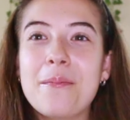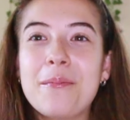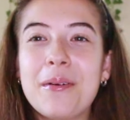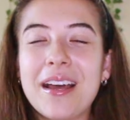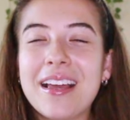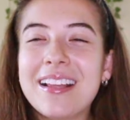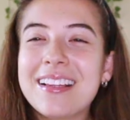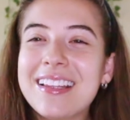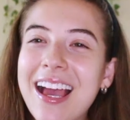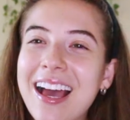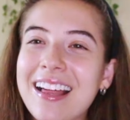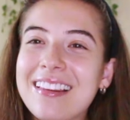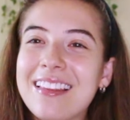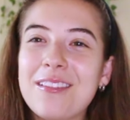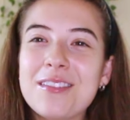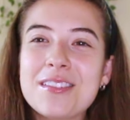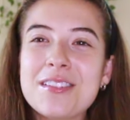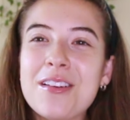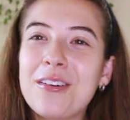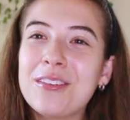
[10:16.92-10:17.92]
But yeah,
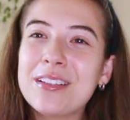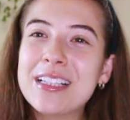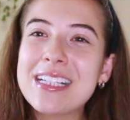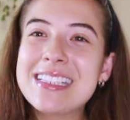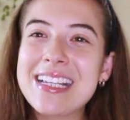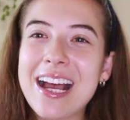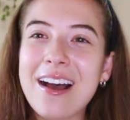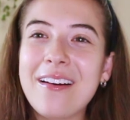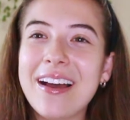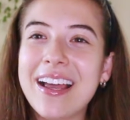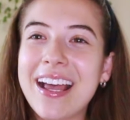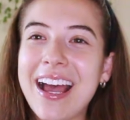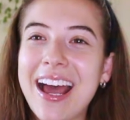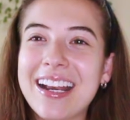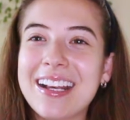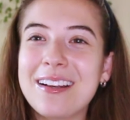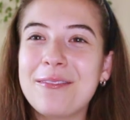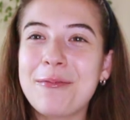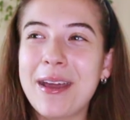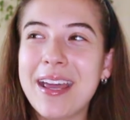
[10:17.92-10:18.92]
that was the only doubt I
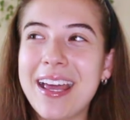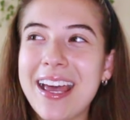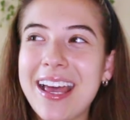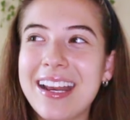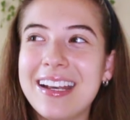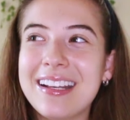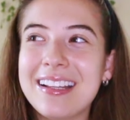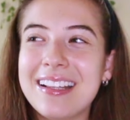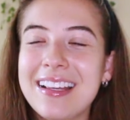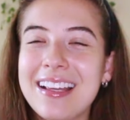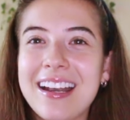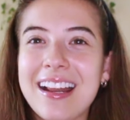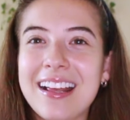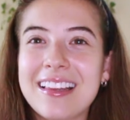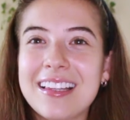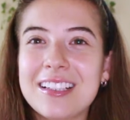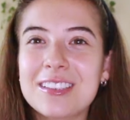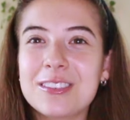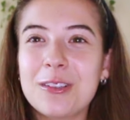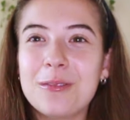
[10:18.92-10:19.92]
had in my head. And
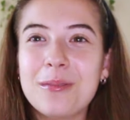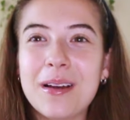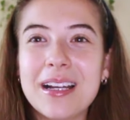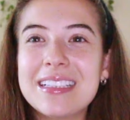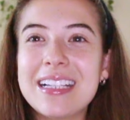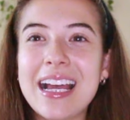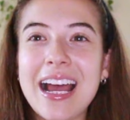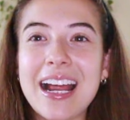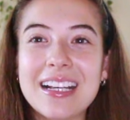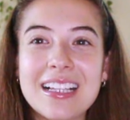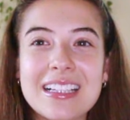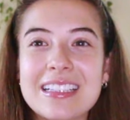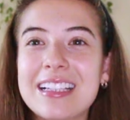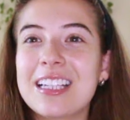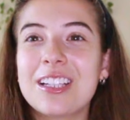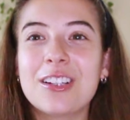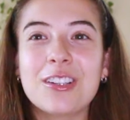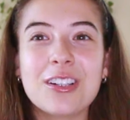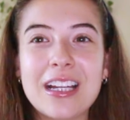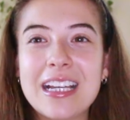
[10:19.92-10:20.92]
I like told my dad, and he's
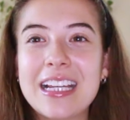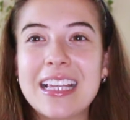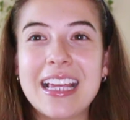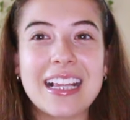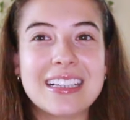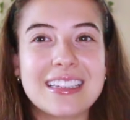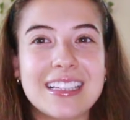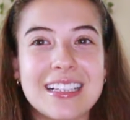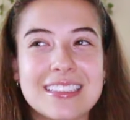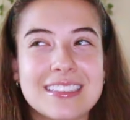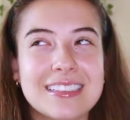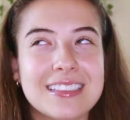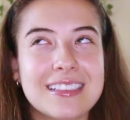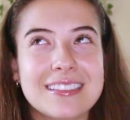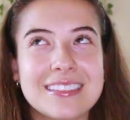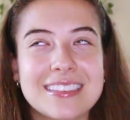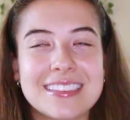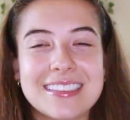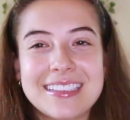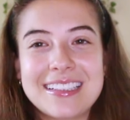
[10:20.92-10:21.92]
like, you're gonna get this. And
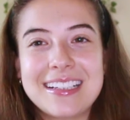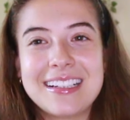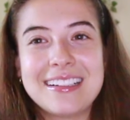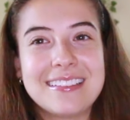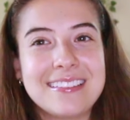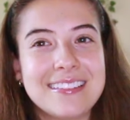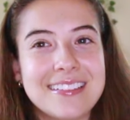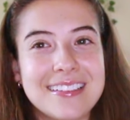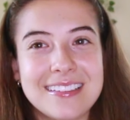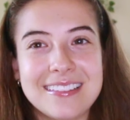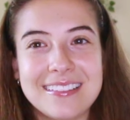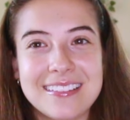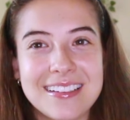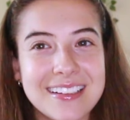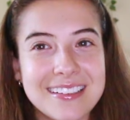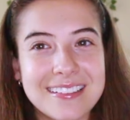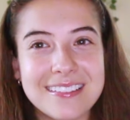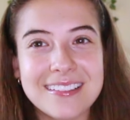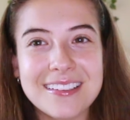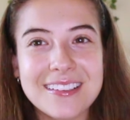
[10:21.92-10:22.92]
I was like,
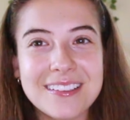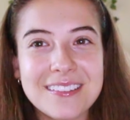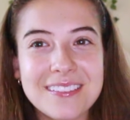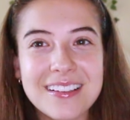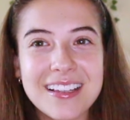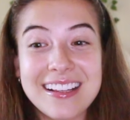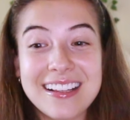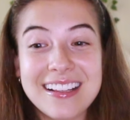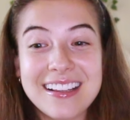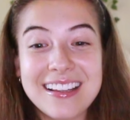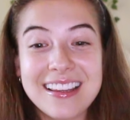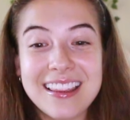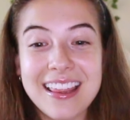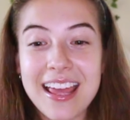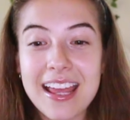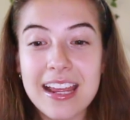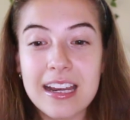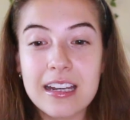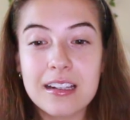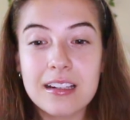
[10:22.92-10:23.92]
I don't know.
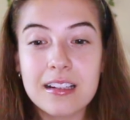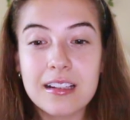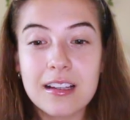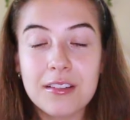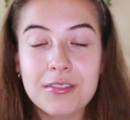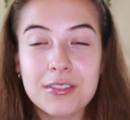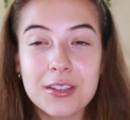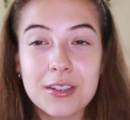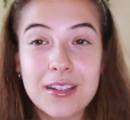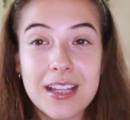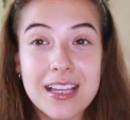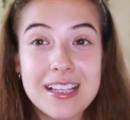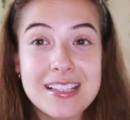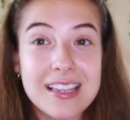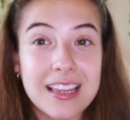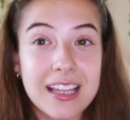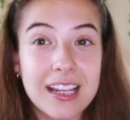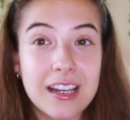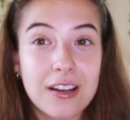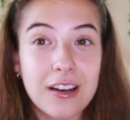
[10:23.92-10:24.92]
Then a few
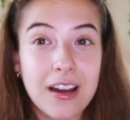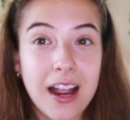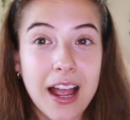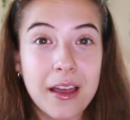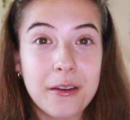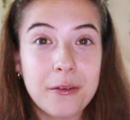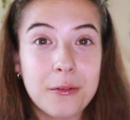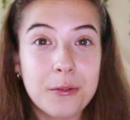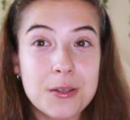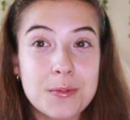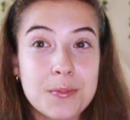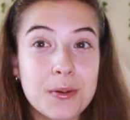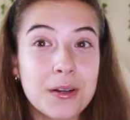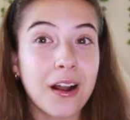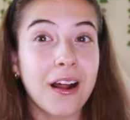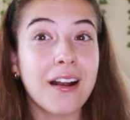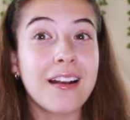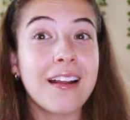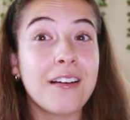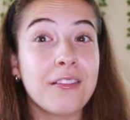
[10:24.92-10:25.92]
days later, I was
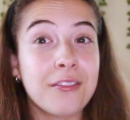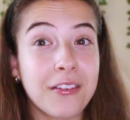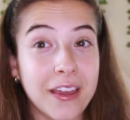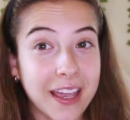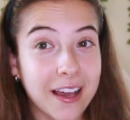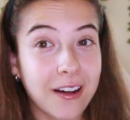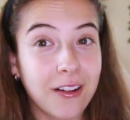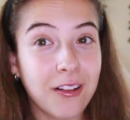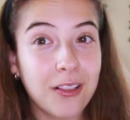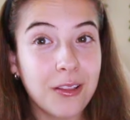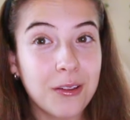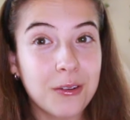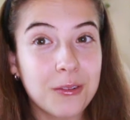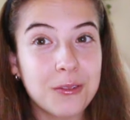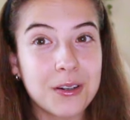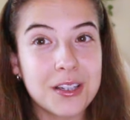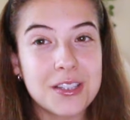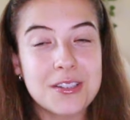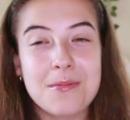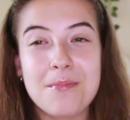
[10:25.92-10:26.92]
put on a veil,
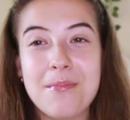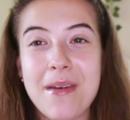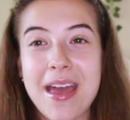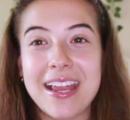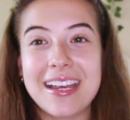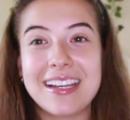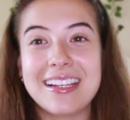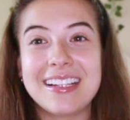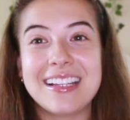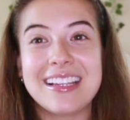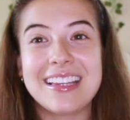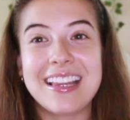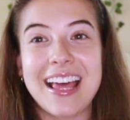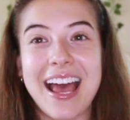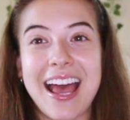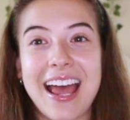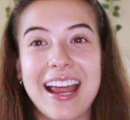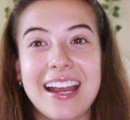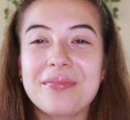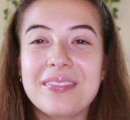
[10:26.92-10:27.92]
which meant
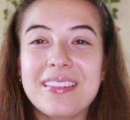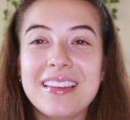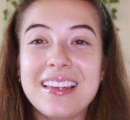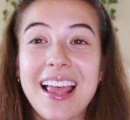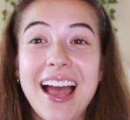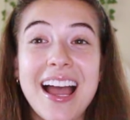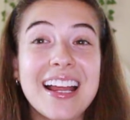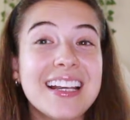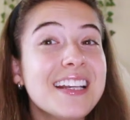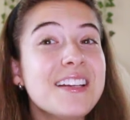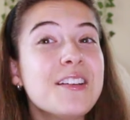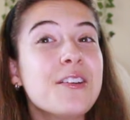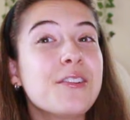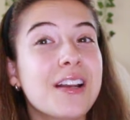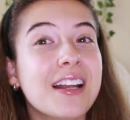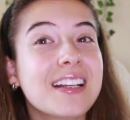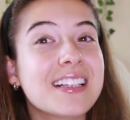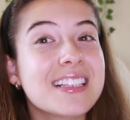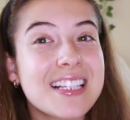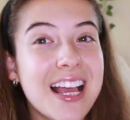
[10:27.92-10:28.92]
that, I didn't know
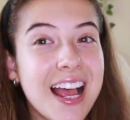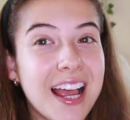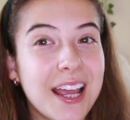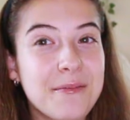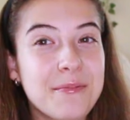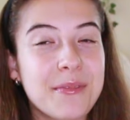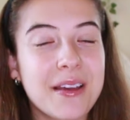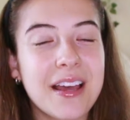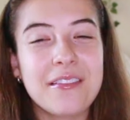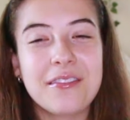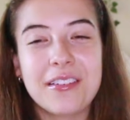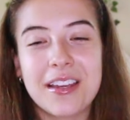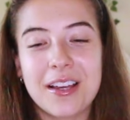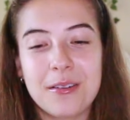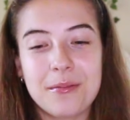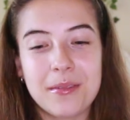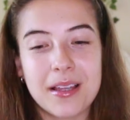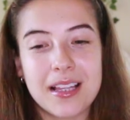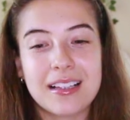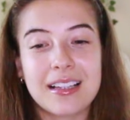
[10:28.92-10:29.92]
it at the time, but a
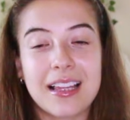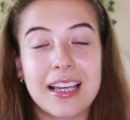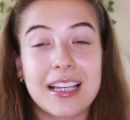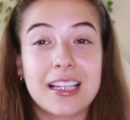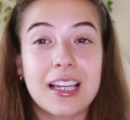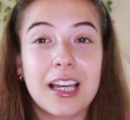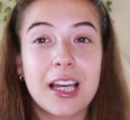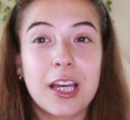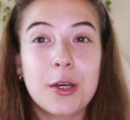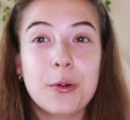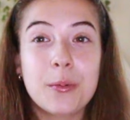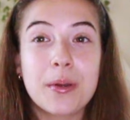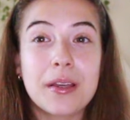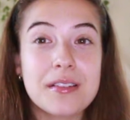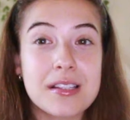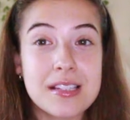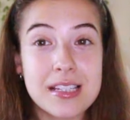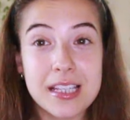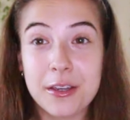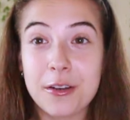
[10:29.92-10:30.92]
veil meant like, we
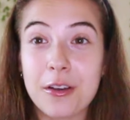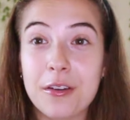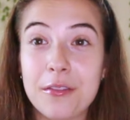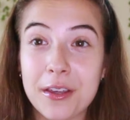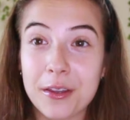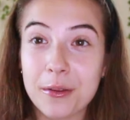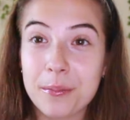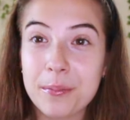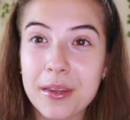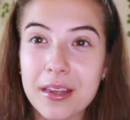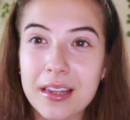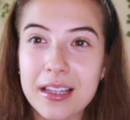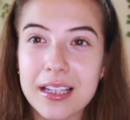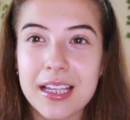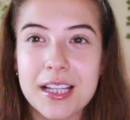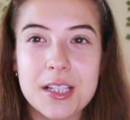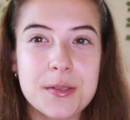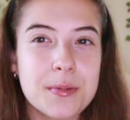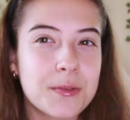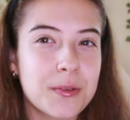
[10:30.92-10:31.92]
had to see your
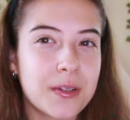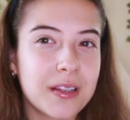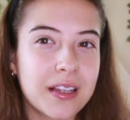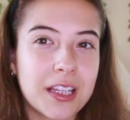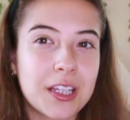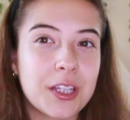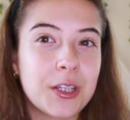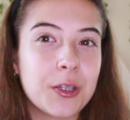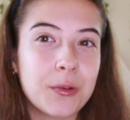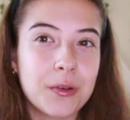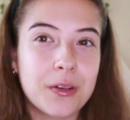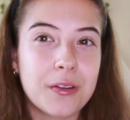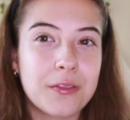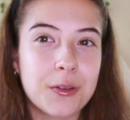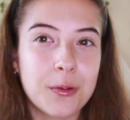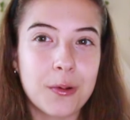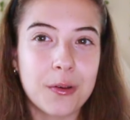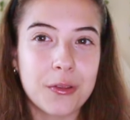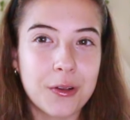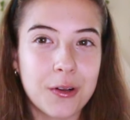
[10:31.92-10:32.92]
availability. It's between like you and a
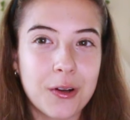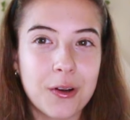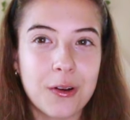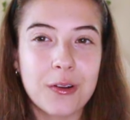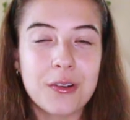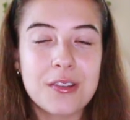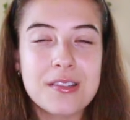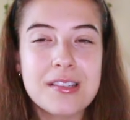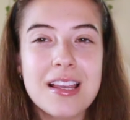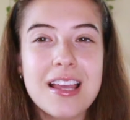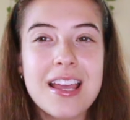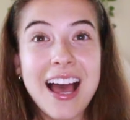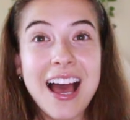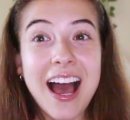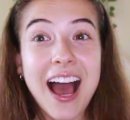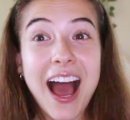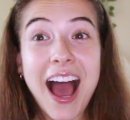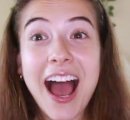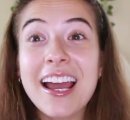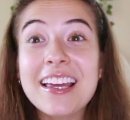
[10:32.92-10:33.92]
few other girls.
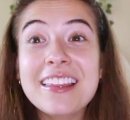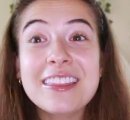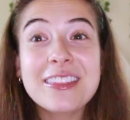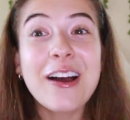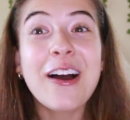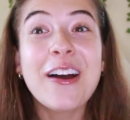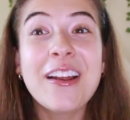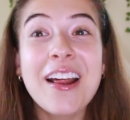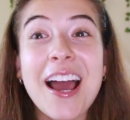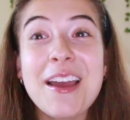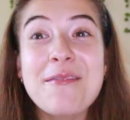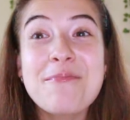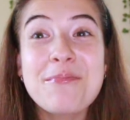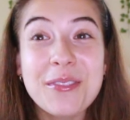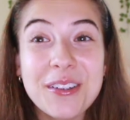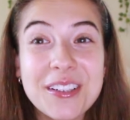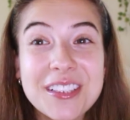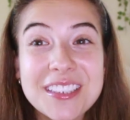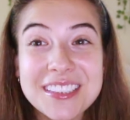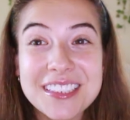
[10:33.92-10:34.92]
I thought I
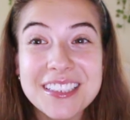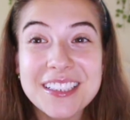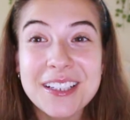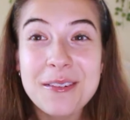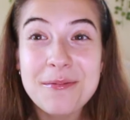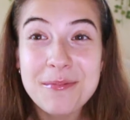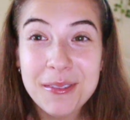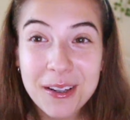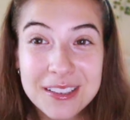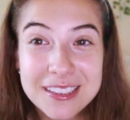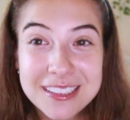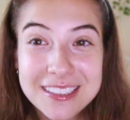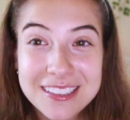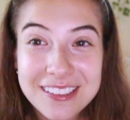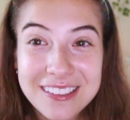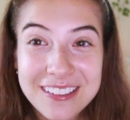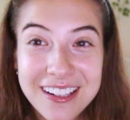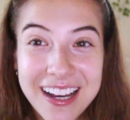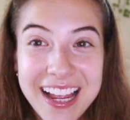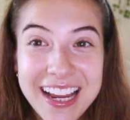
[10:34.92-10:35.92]
booked the
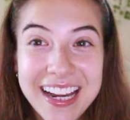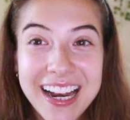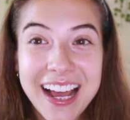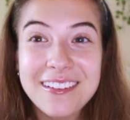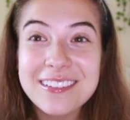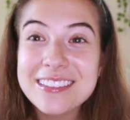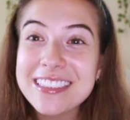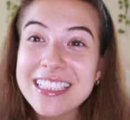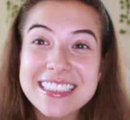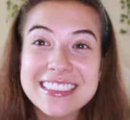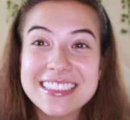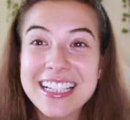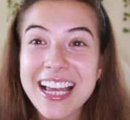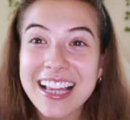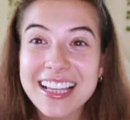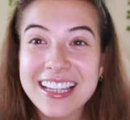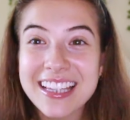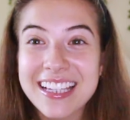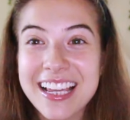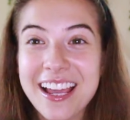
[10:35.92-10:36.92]
commercial, and I was like
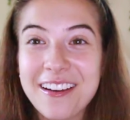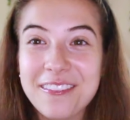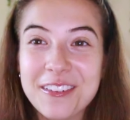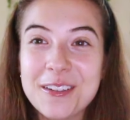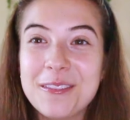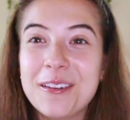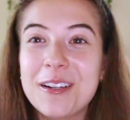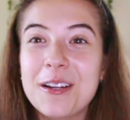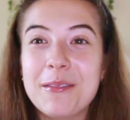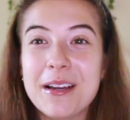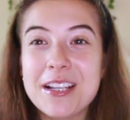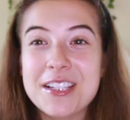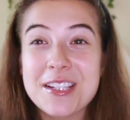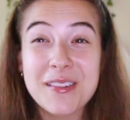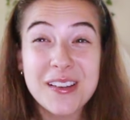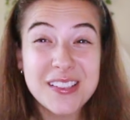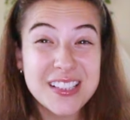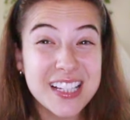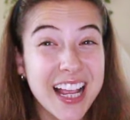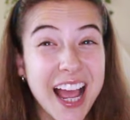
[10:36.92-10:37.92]
telling everyone at my
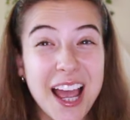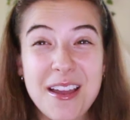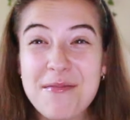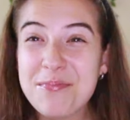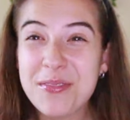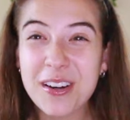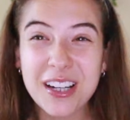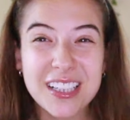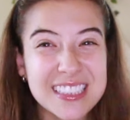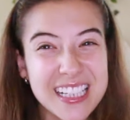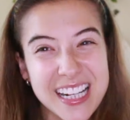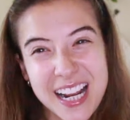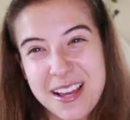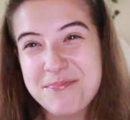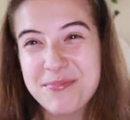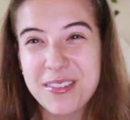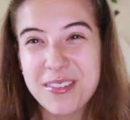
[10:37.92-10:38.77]
gym, I was like, I booked it.